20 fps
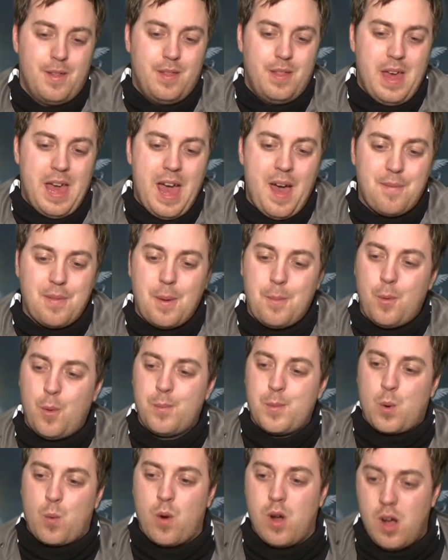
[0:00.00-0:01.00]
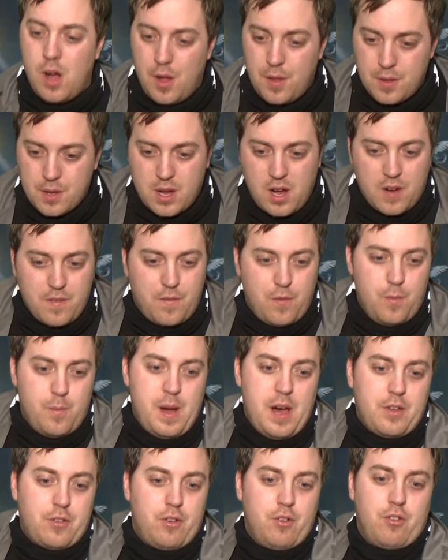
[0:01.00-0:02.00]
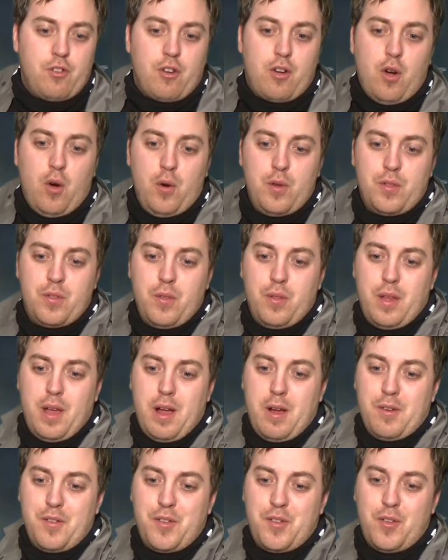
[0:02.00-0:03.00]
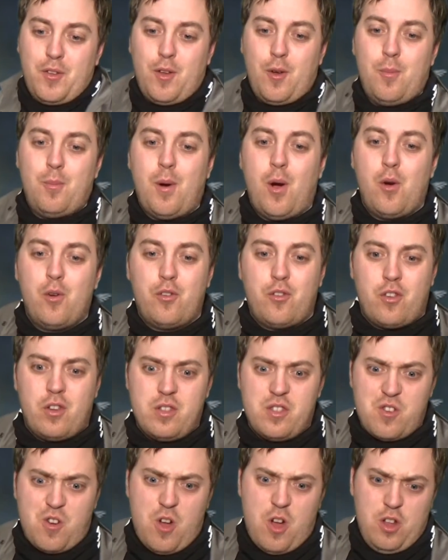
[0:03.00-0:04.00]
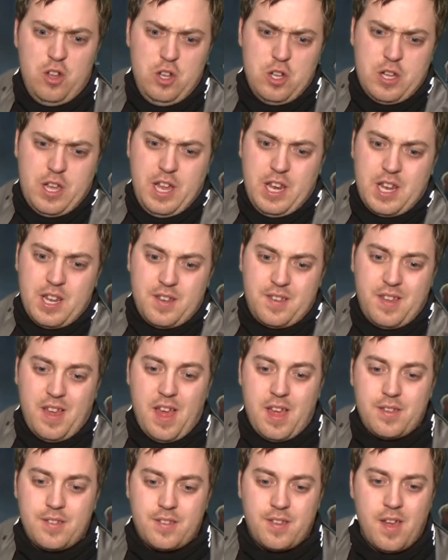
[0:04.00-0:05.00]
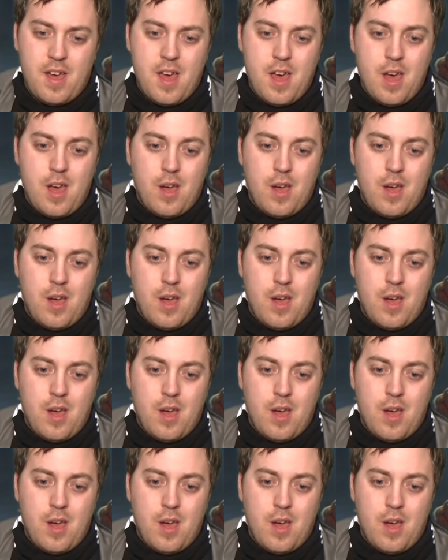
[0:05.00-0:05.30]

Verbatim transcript: they have that moment where all the kung fu masters are going through the air in slow motion. They're all looking intense.